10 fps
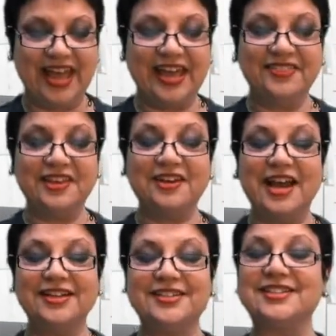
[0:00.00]
In the
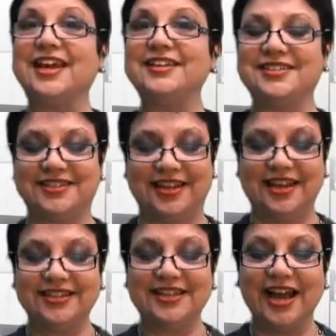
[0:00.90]
United States,
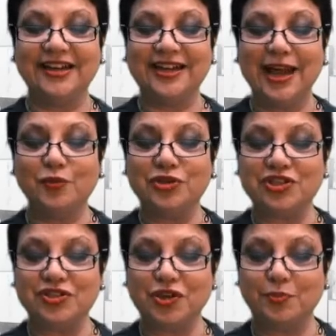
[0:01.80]
sign language
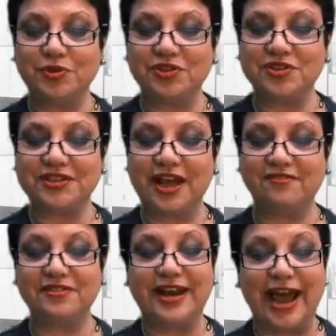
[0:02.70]
interpreters
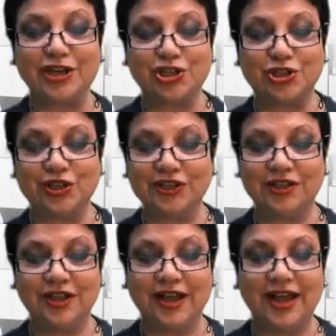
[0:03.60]
have
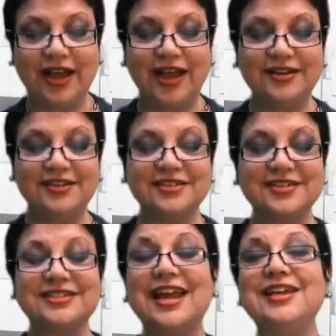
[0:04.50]
national and
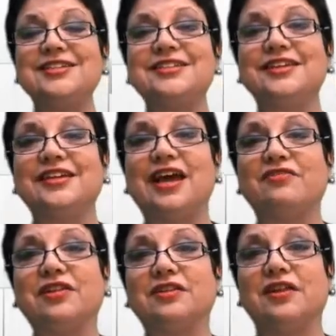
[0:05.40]
state
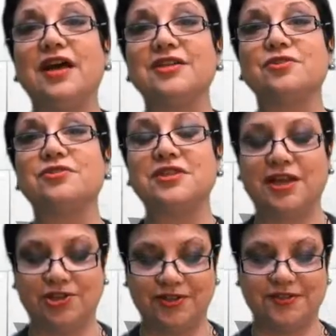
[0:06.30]
level
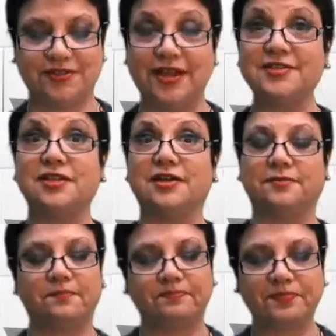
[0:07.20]
associations. That's
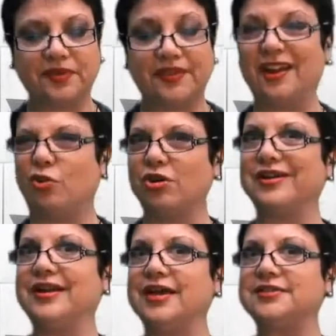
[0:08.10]
good. They are
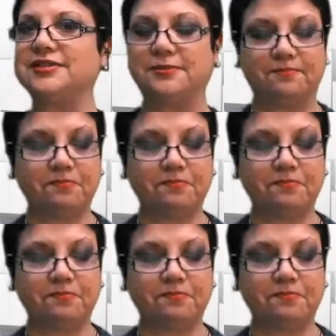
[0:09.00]
organized.